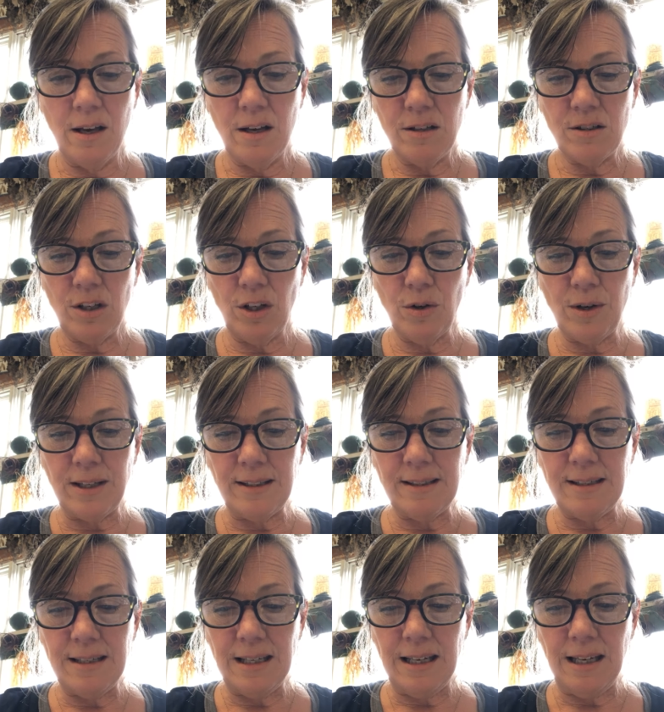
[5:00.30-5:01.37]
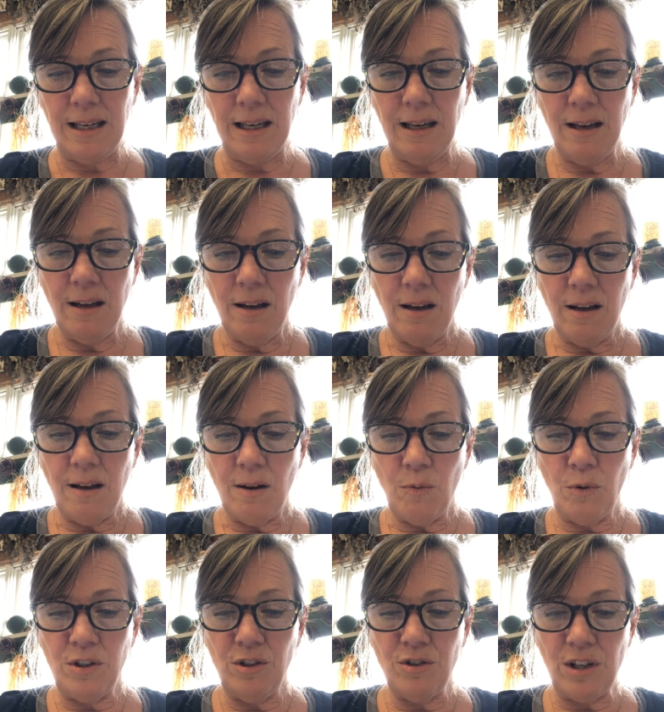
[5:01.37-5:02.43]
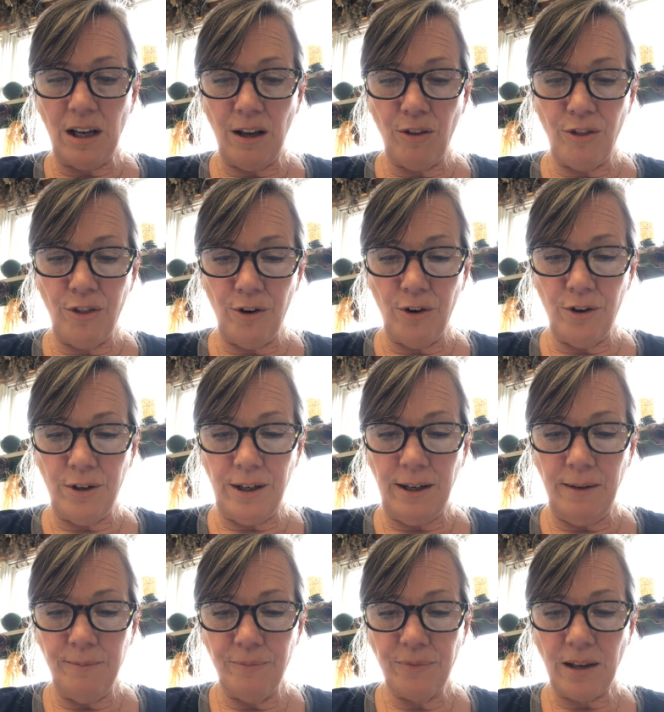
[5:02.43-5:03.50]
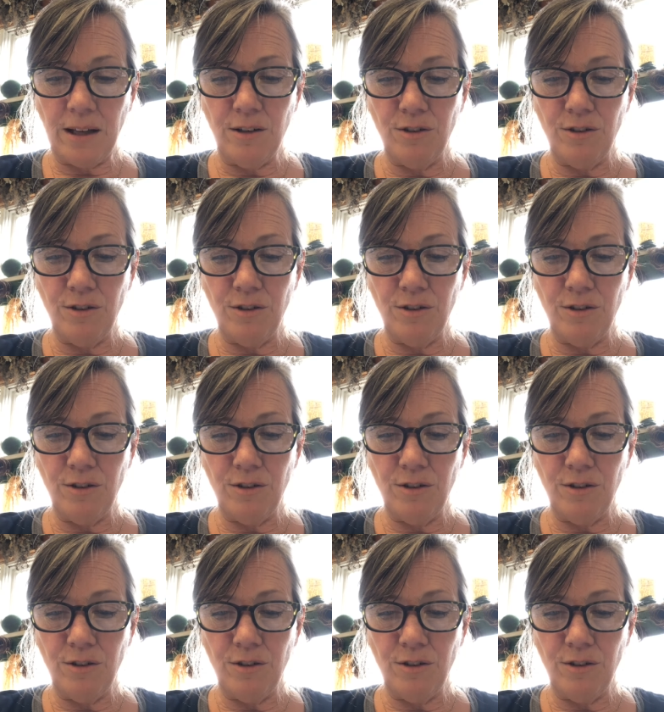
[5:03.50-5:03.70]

So you can see when you take 30 and you